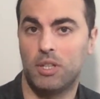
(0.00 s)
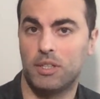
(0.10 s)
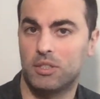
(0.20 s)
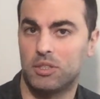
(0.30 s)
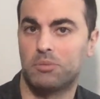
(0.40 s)

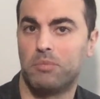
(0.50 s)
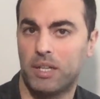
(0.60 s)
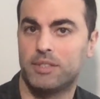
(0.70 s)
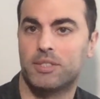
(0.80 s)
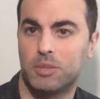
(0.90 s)
and it might
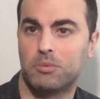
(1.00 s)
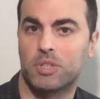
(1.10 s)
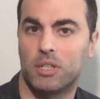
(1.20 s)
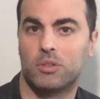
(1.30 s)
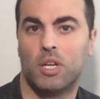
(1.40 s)
seem
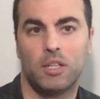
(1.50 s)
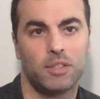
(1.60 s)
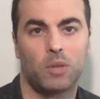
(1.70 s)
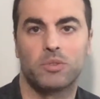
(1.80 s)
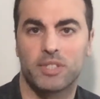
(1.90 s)
that
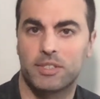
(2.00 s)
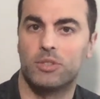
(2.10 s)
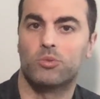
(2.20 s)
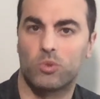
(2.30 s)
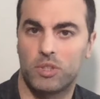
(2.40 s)
now this is
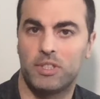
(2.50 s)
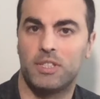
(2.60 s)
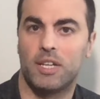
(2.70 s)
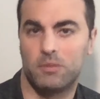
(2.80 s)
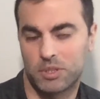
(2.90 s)
ruining
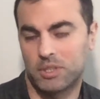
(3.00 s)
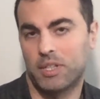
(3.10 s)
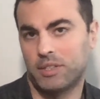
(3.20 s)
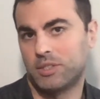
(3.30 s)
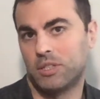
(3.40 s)
everything I
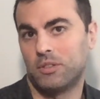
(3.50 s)
said